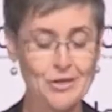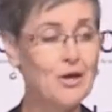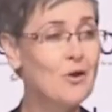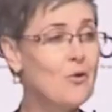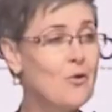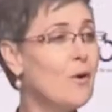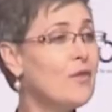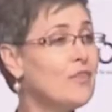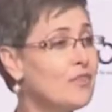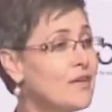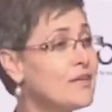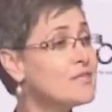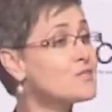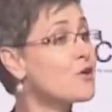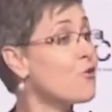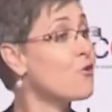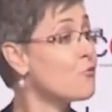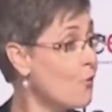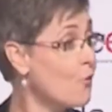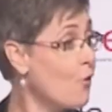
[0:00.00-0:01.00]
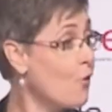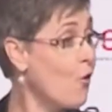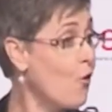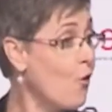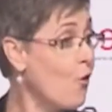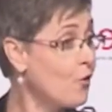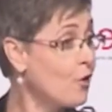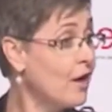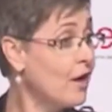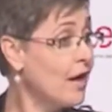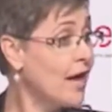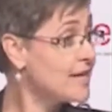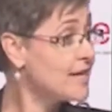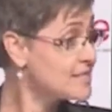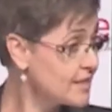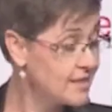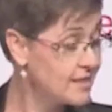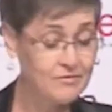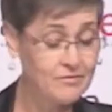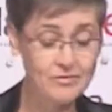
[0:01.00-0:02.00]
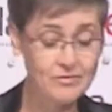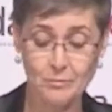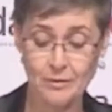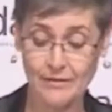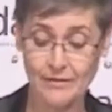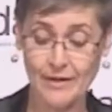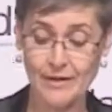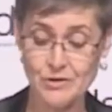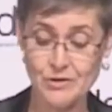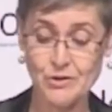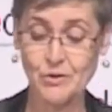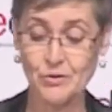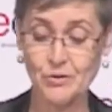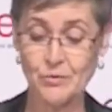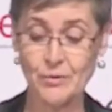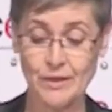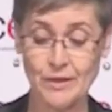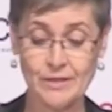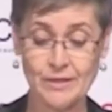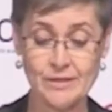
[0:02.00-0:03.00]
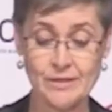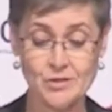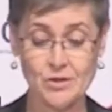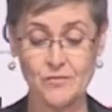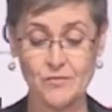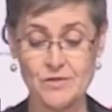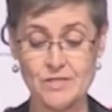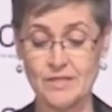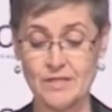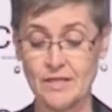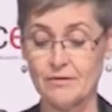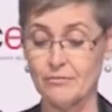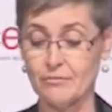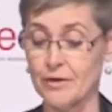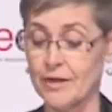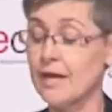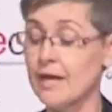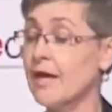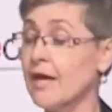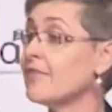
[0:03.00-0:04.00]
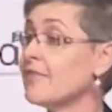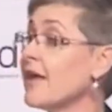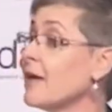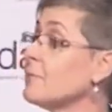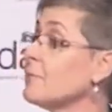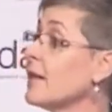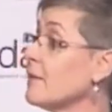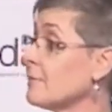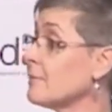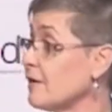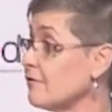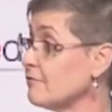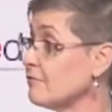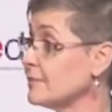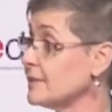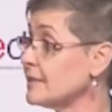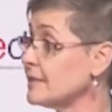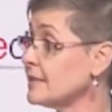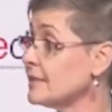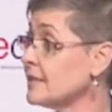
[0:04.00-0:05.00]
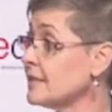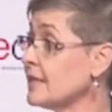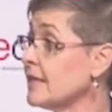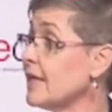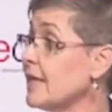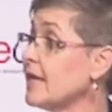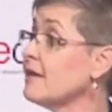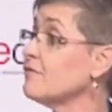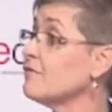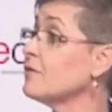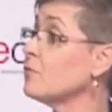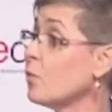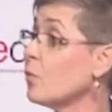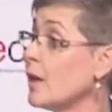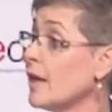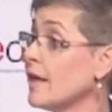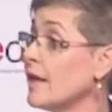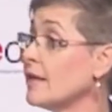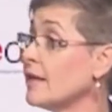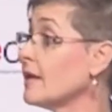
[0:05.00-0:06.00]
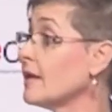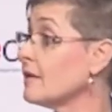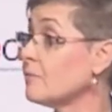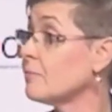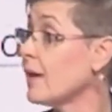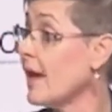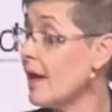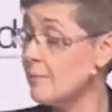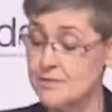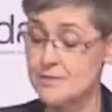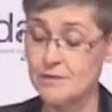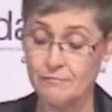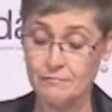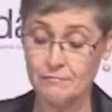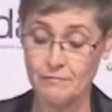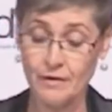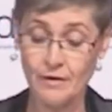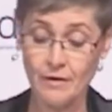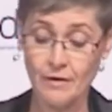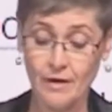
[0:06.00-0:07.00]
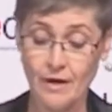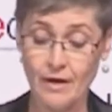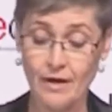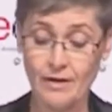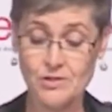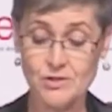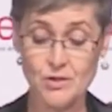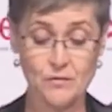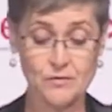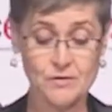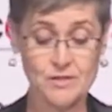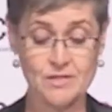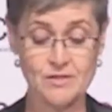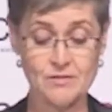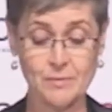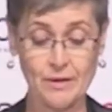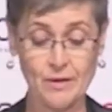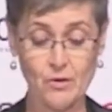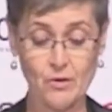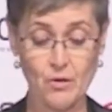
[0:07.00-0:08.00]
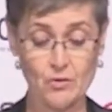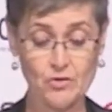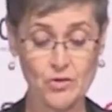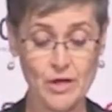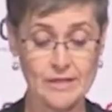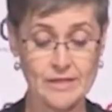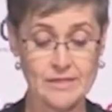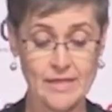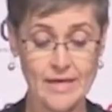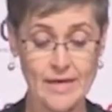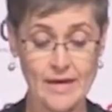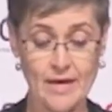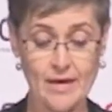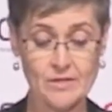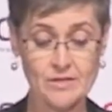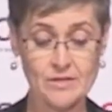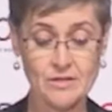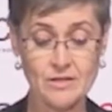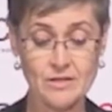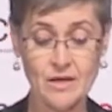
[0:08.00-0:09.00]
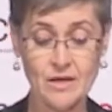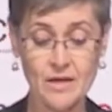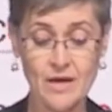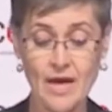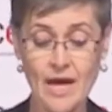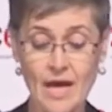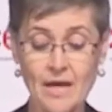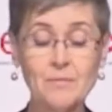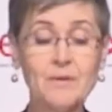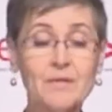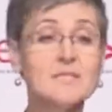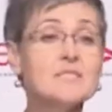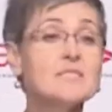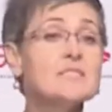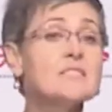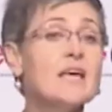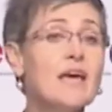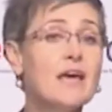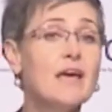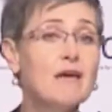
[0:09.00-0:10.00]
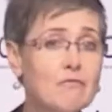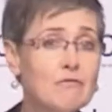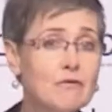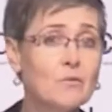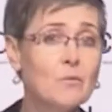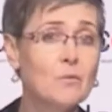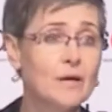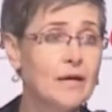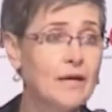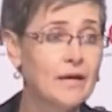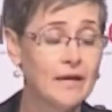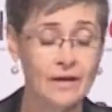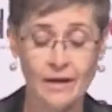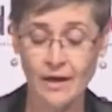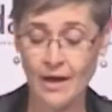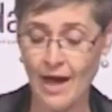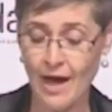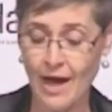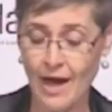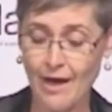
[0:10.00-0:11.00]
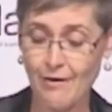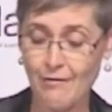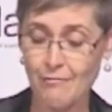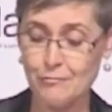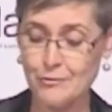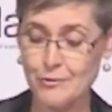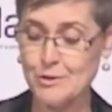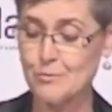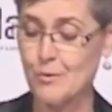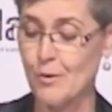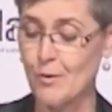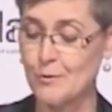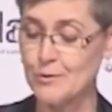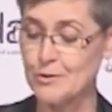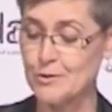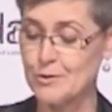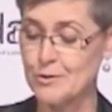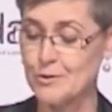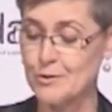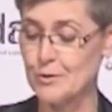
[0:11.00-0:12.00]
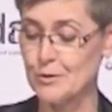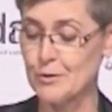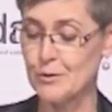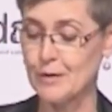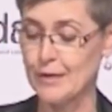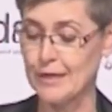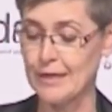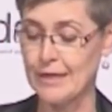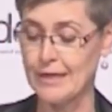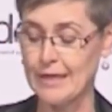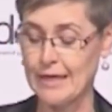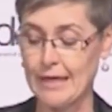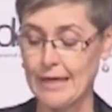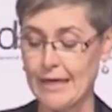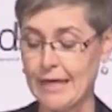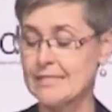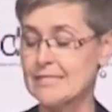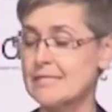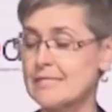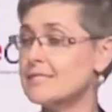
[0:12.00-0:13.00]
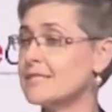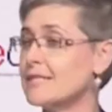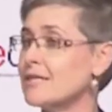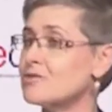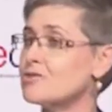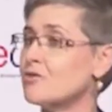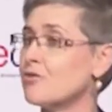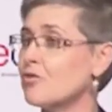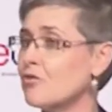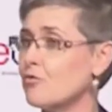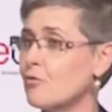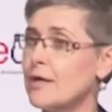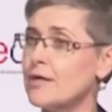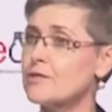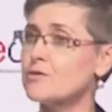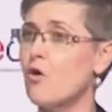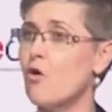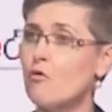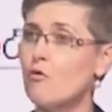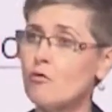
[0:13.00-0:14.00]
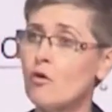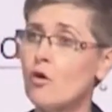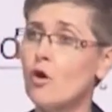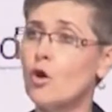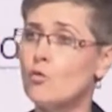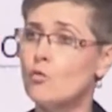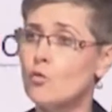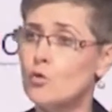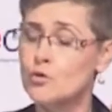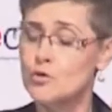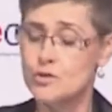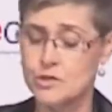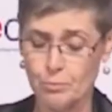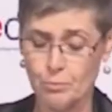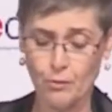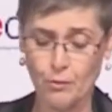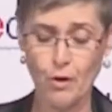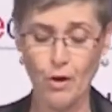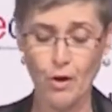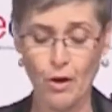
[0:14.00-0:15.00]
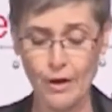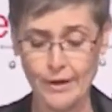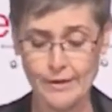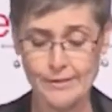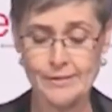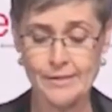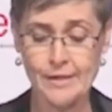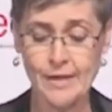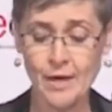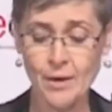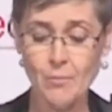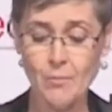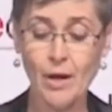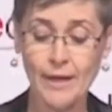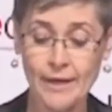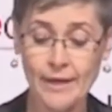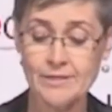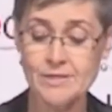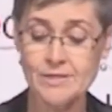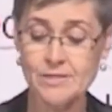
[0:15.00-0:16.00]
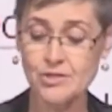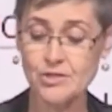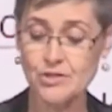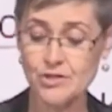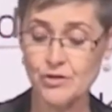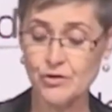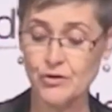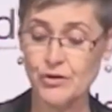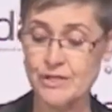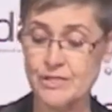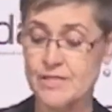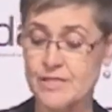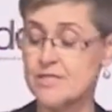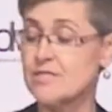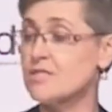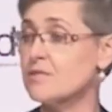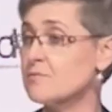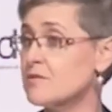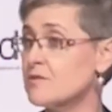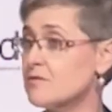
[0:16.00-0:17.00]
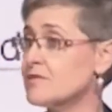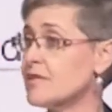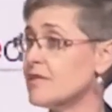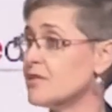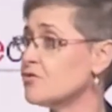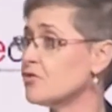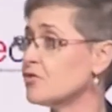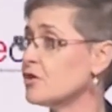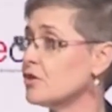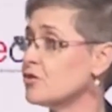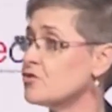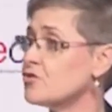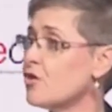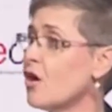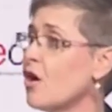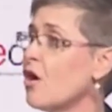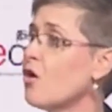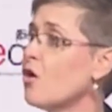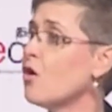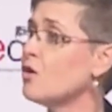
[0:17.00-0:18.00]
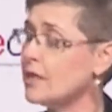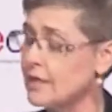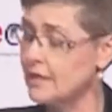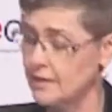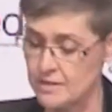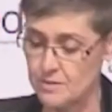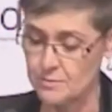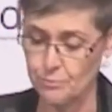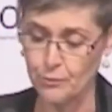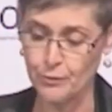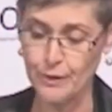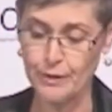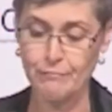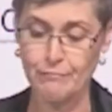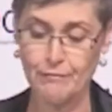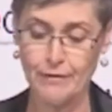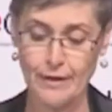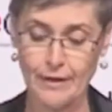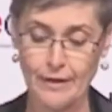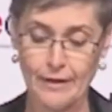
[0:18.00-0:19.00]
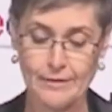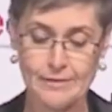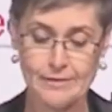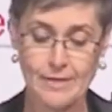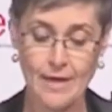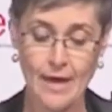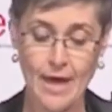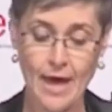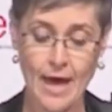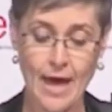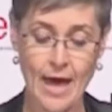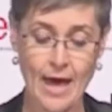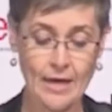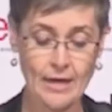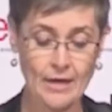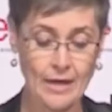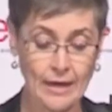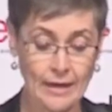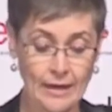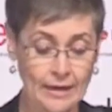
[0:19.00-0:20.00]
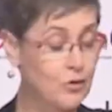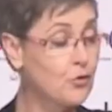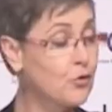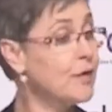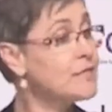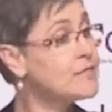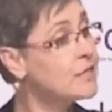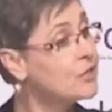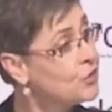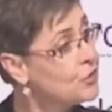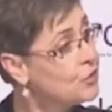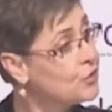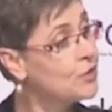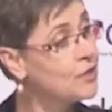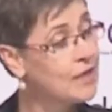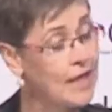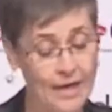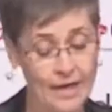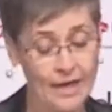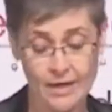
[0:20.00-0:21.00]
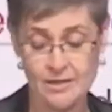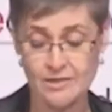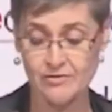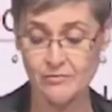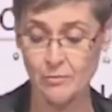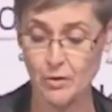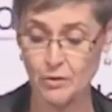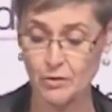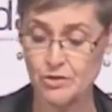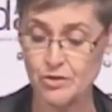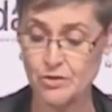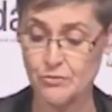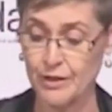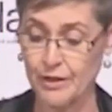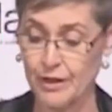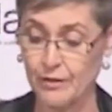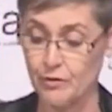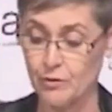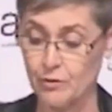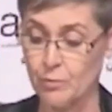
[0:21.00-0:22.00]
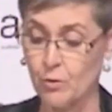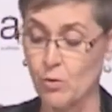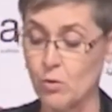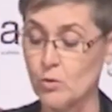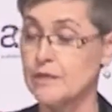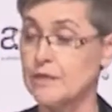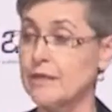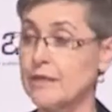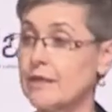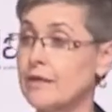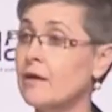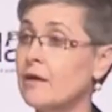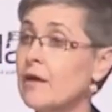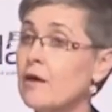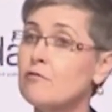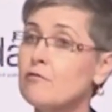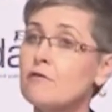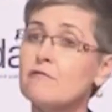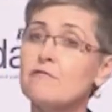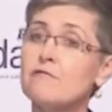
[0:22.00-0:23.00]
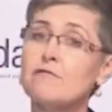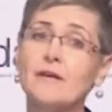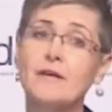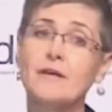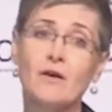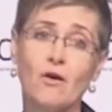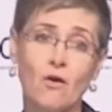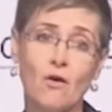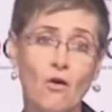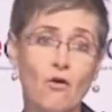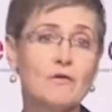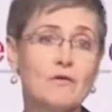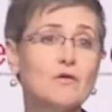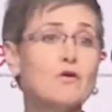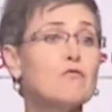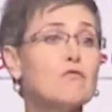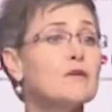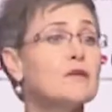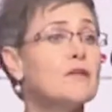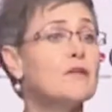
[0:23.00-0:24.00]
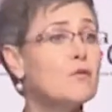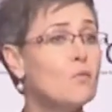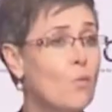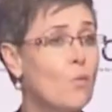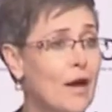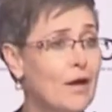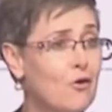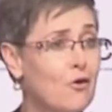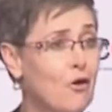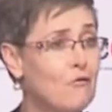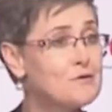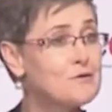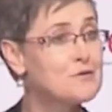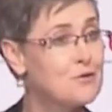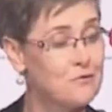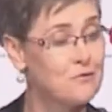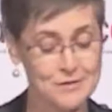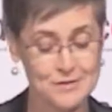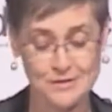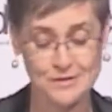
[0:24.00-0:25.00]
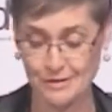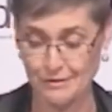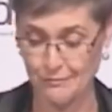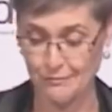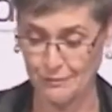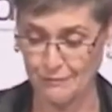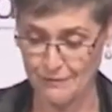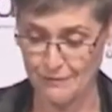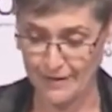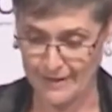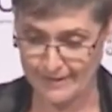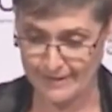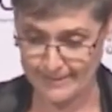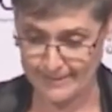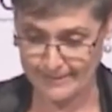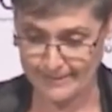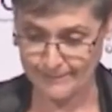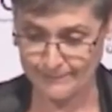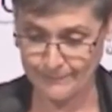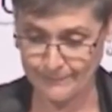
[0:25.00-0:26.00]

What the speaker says: When things go wrong, as inevitably they do in service delivery, they blame government, even when and perhaps if services have been contracted out. And ministers everywhere have responded to the existential threat of rude surprise by instituting systems of central control, endless briefings, and accreting new layers of monitoring and reporting for fear of, and often in the wake of, a service delivery failure.